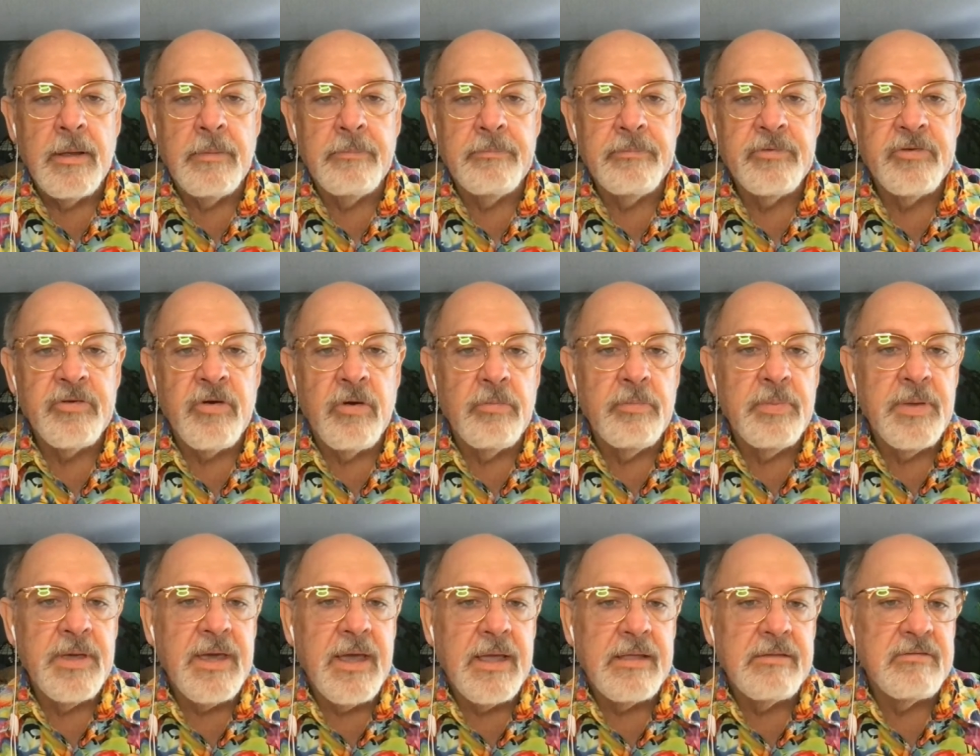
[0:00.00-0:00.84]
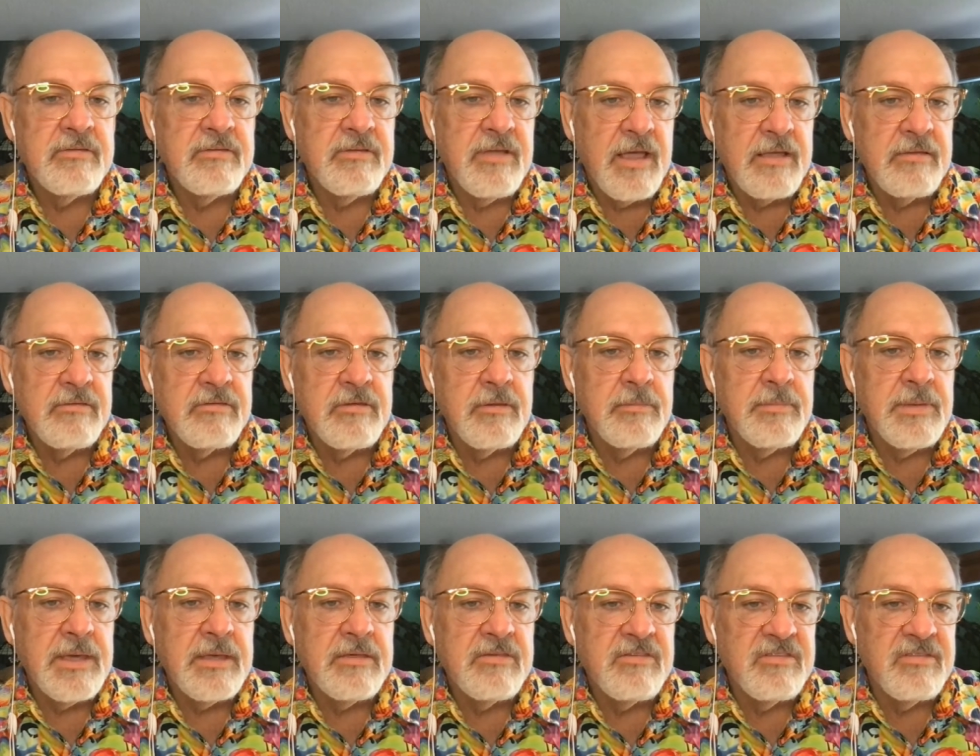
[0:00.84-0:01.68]
So pH tends to
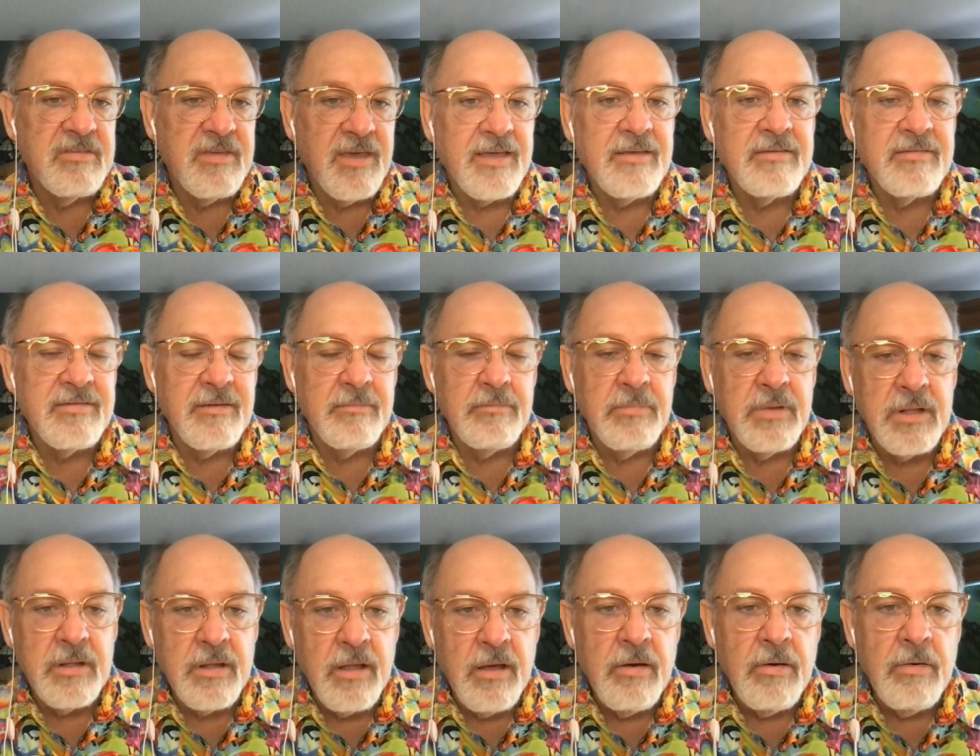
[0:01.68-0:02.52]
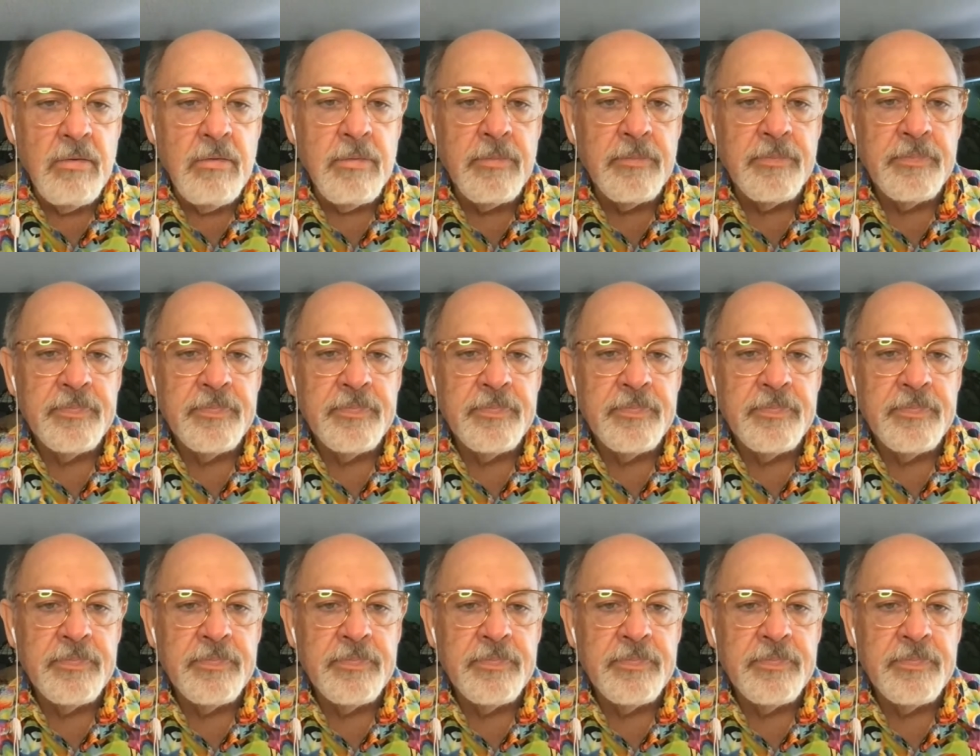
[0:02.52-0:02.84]
be 6 and below.